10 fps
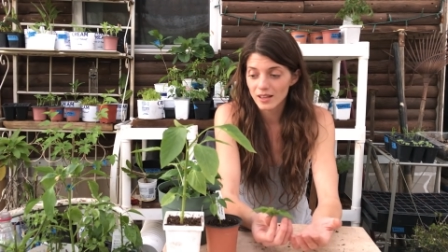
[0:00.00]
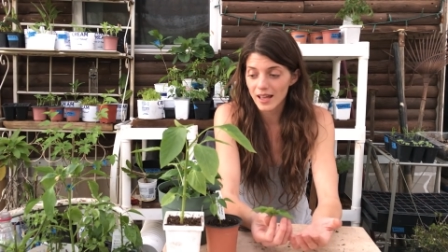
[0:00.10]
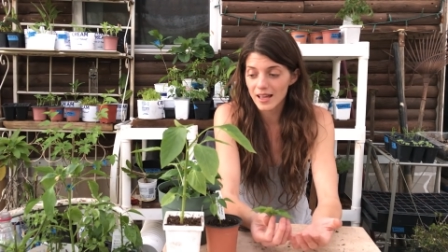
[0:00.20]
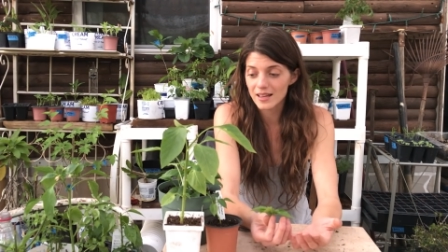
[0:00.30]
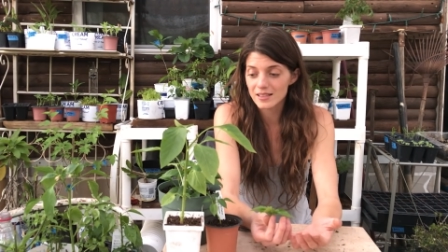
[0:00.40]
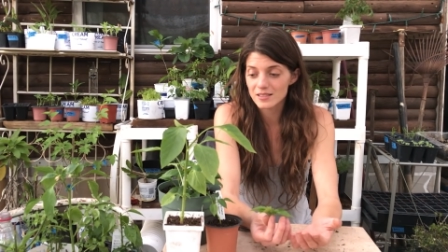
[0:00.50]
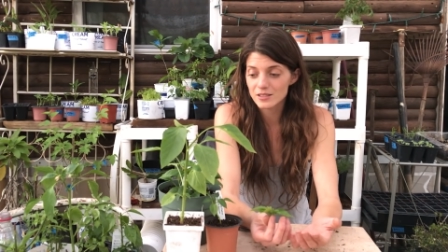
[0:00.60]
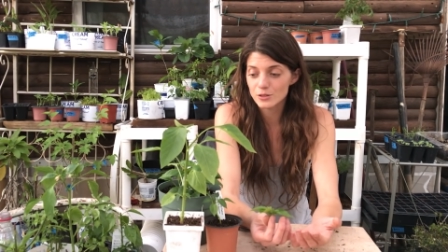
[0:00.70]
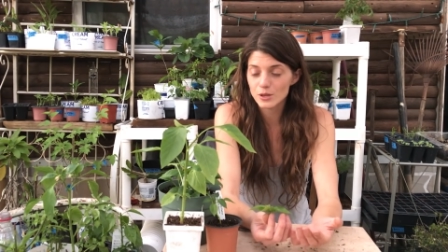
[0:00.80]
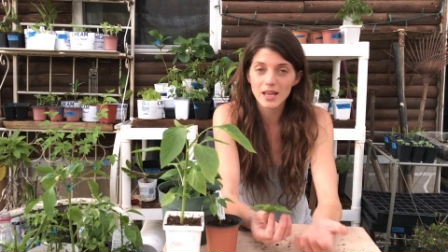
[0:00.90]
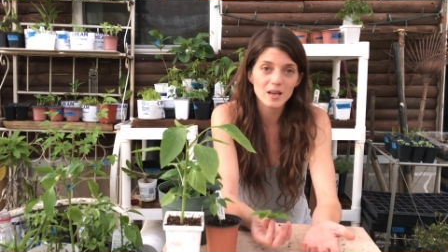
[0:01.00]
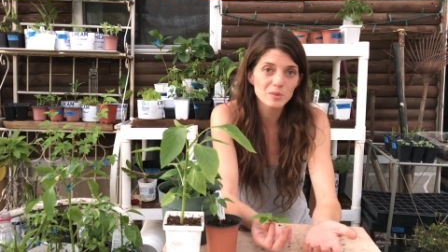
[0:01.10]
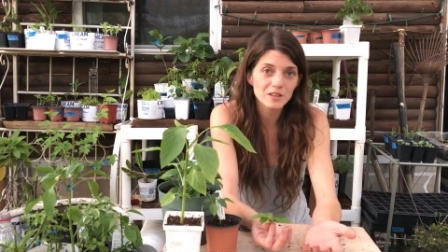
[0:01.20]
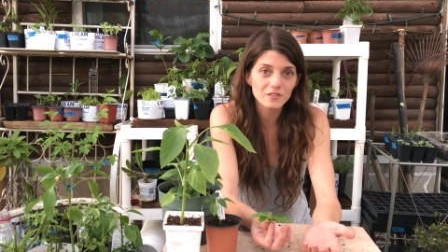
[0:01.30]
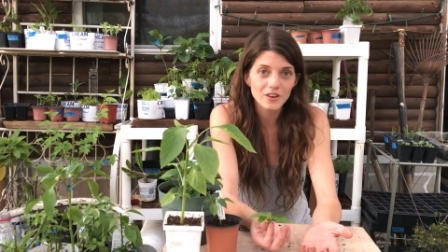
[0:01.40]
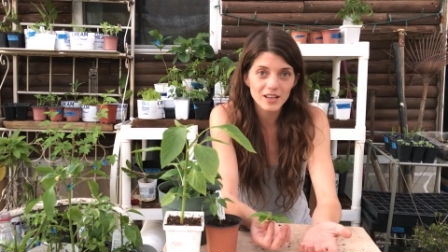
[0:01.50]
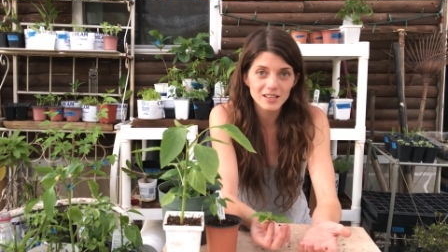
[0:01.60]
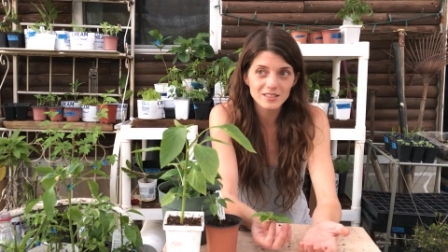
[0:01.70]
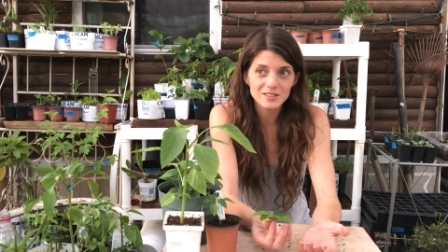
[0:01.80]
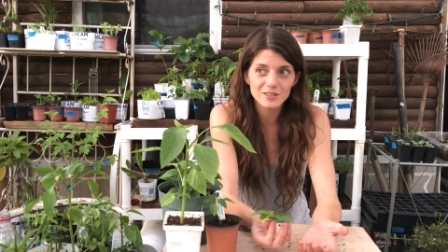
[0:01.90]
and you can't be
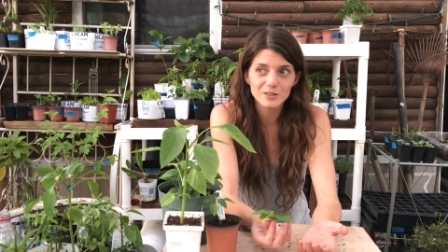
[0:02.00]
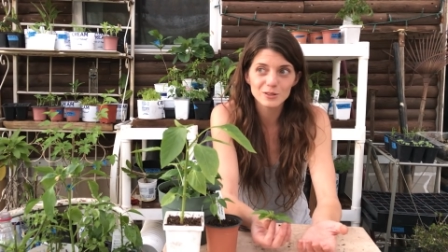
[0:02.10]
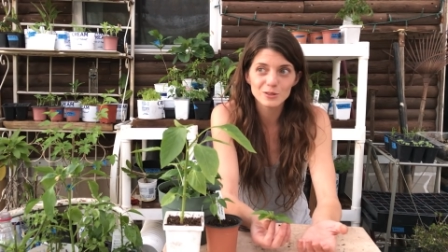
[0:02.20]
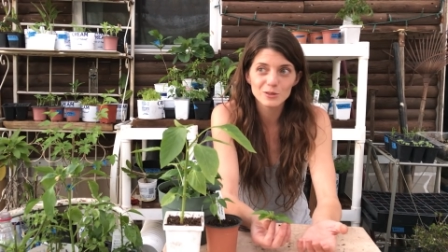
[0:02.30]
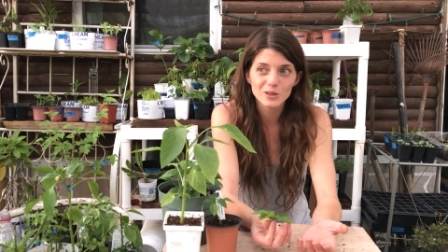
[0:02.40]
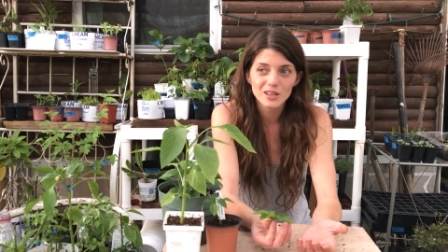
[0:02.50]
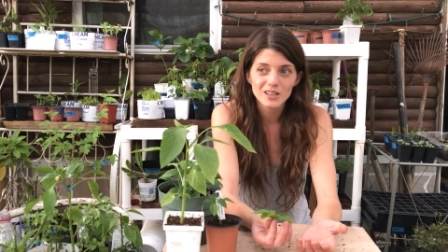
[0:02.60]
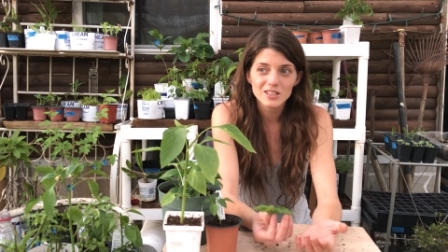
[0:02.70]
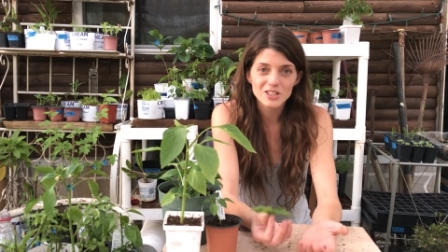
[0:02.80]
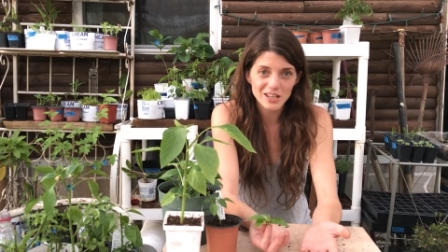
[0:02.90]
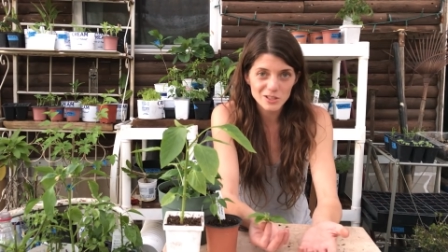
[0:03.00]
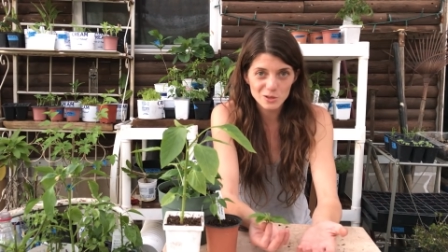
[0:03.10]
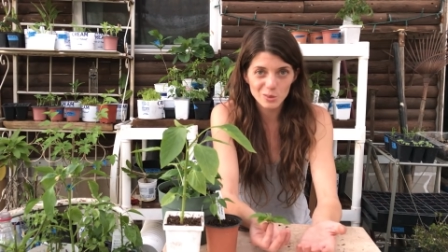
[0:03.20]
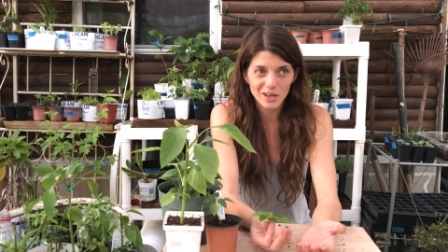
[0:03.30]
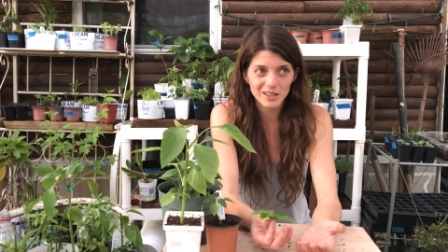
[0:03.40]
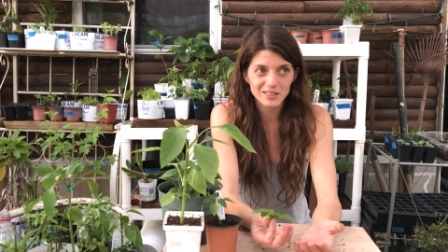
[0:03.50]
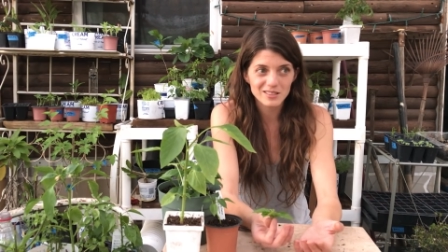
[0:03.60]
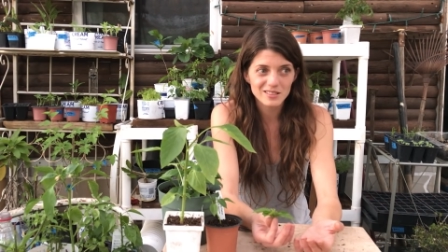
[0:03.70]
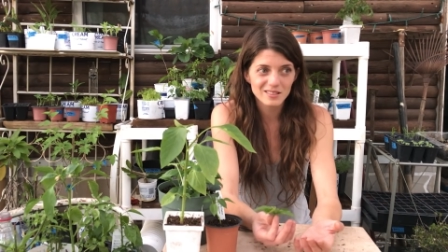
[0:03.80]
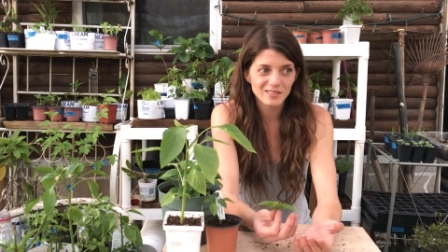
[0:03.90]
afraid to change your
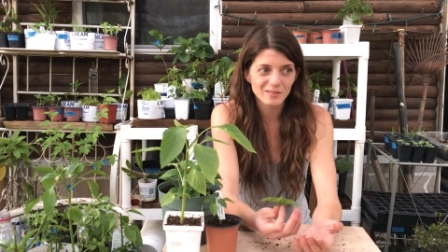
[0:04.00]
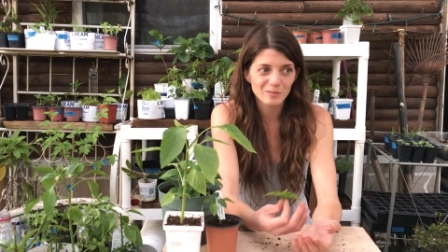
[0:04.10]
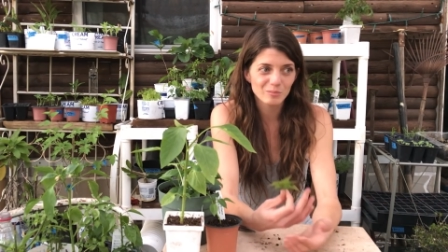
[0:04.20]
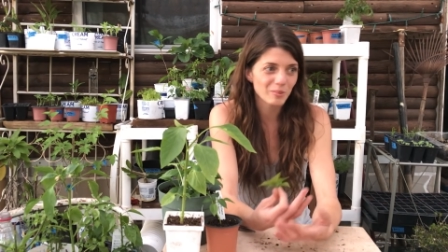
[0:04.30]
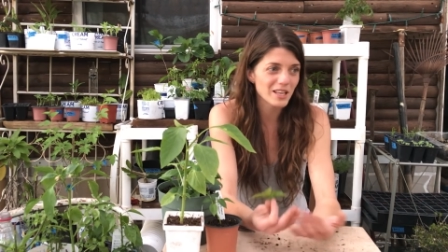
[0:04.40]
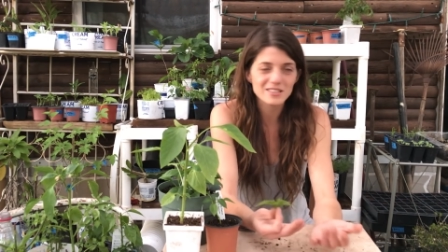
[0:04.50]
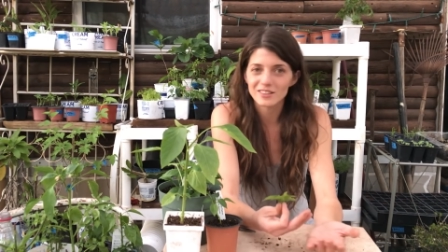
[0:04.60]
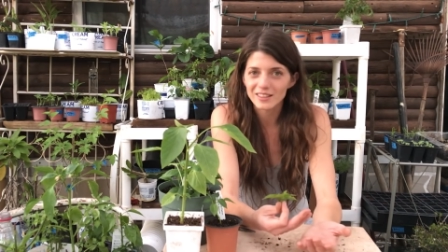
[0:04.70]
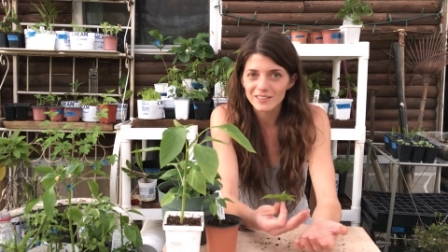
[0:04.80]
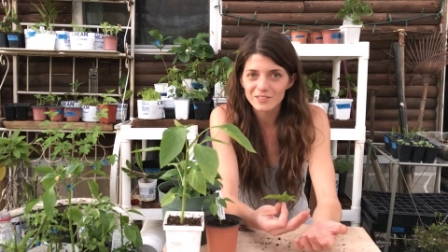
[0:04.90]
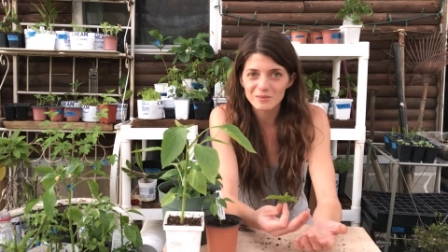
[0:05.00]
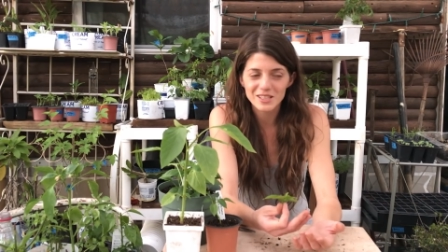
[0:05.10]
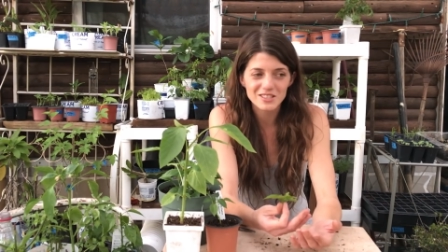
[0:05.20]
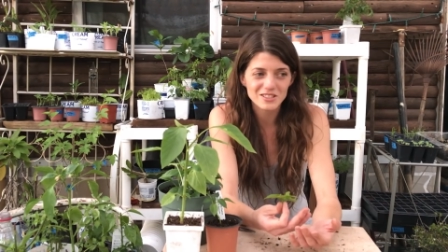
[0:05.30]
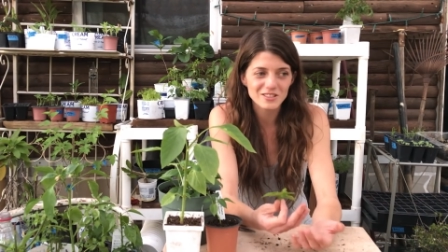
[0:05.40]
mind based on that information.